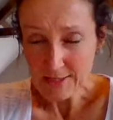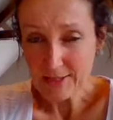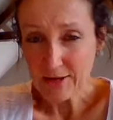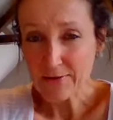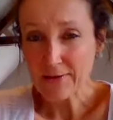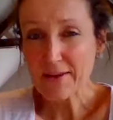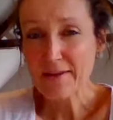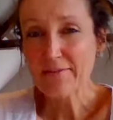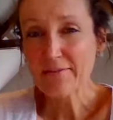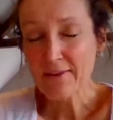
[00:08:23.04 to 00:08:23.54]

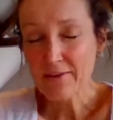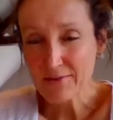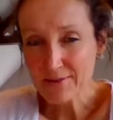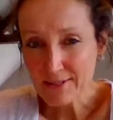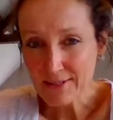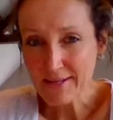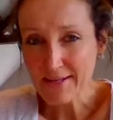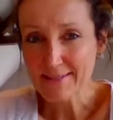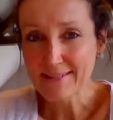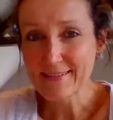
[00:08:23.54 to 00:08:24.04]
So if there
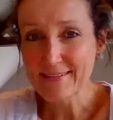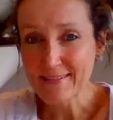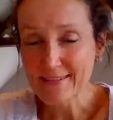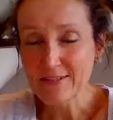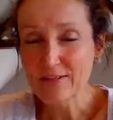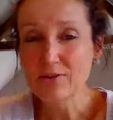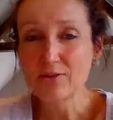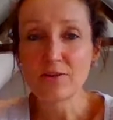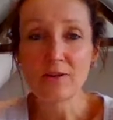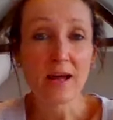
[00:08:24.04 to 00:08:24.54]
is a
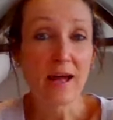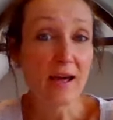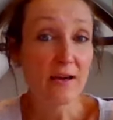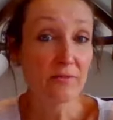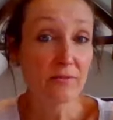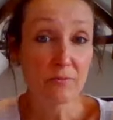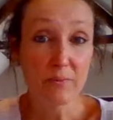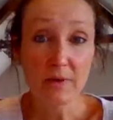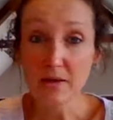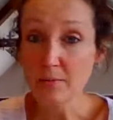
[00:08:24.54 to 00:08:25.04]
narcissist in your
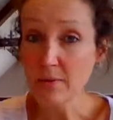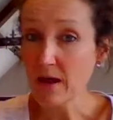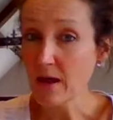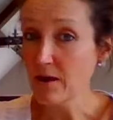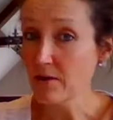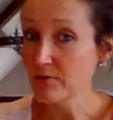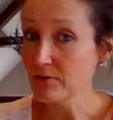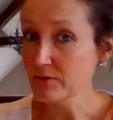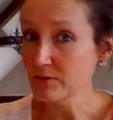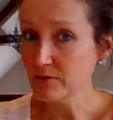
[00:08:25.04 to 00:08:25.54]
life, be it
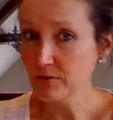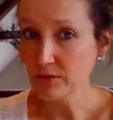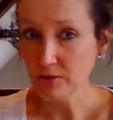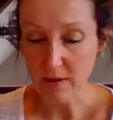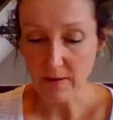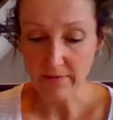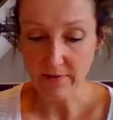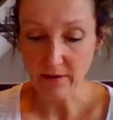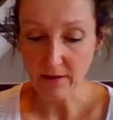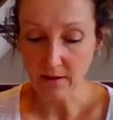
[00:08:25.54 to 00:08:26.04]
parent,
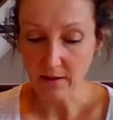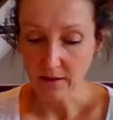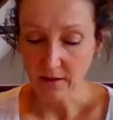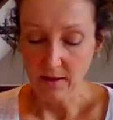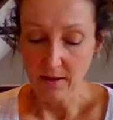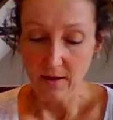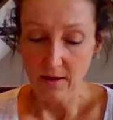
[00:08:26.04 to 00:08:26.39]
whoever,